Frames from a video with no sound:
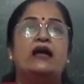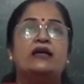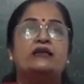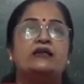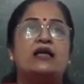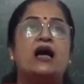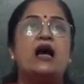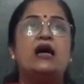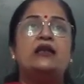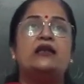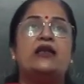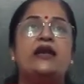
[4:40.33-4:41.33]
The
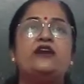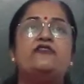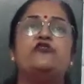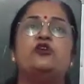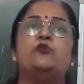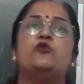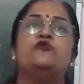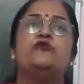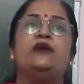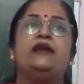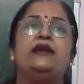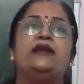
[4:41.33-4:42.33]
landform of
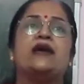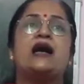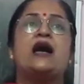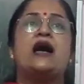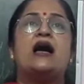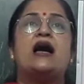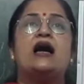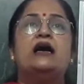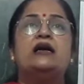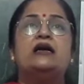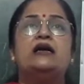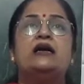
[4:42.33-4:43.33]
India
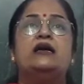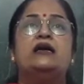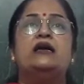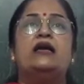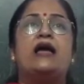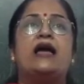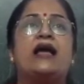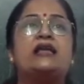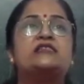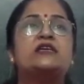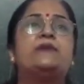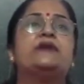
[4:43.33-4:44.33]

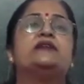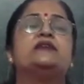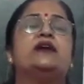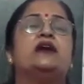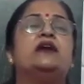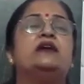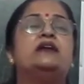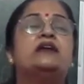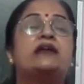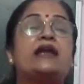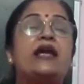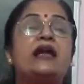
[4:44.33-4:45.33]
exhibit a
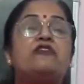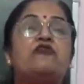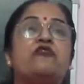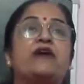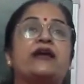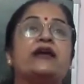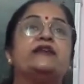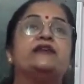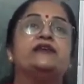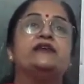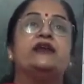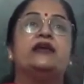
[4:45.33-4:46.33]
great
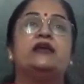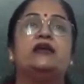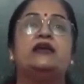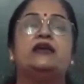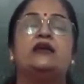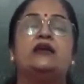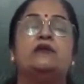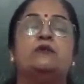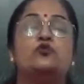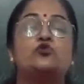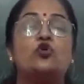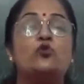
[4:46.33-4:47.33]
variety.
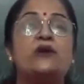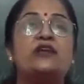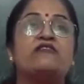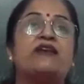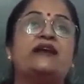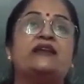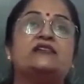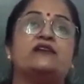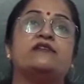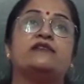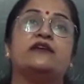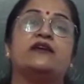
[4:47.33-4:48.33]
So many varieties
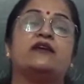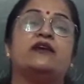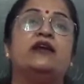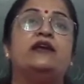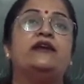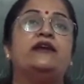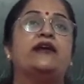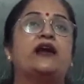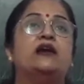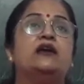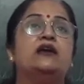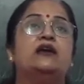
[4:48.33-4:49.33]
are there in India
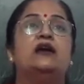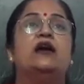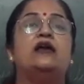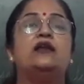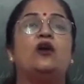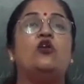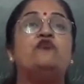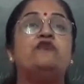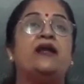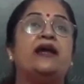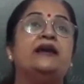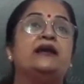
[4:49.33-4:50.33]
of
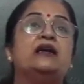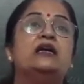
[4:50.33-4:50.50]
land.